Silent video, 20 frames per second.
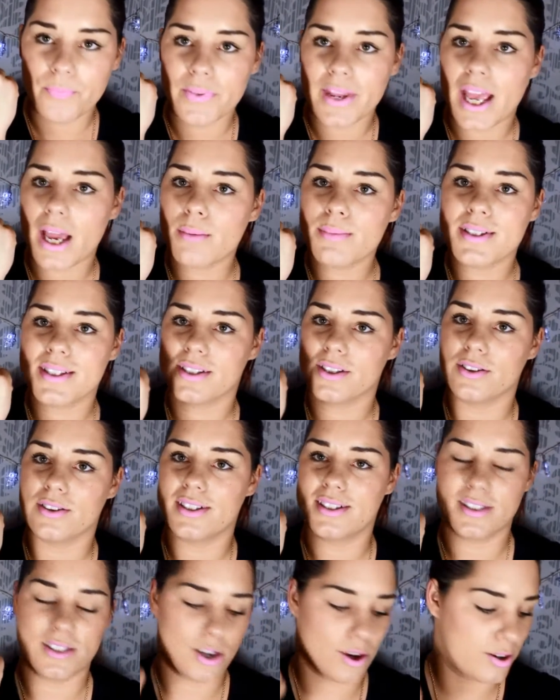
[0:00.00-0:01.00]

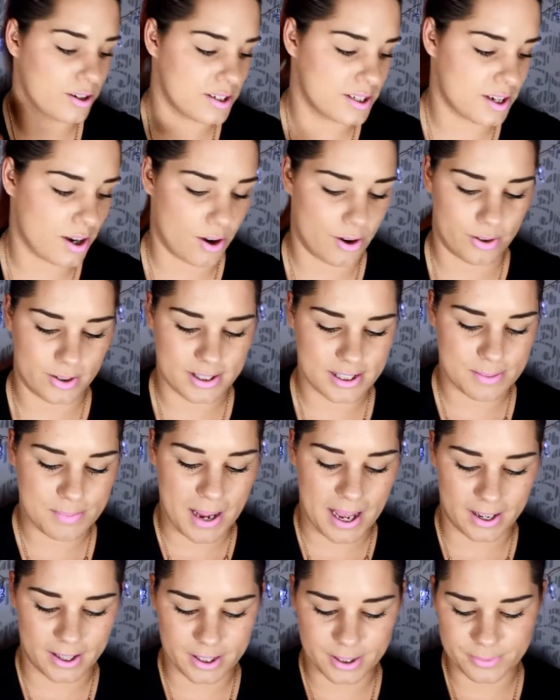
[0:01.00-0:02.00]
absolutely stoked to own this
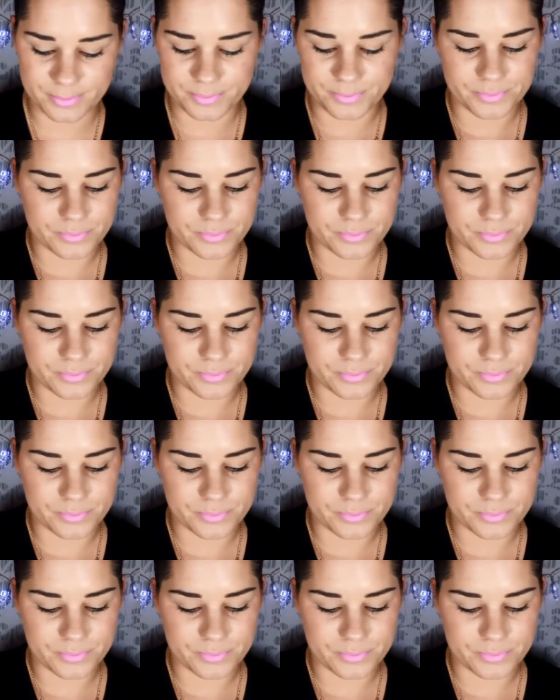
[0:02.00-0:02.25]
palette.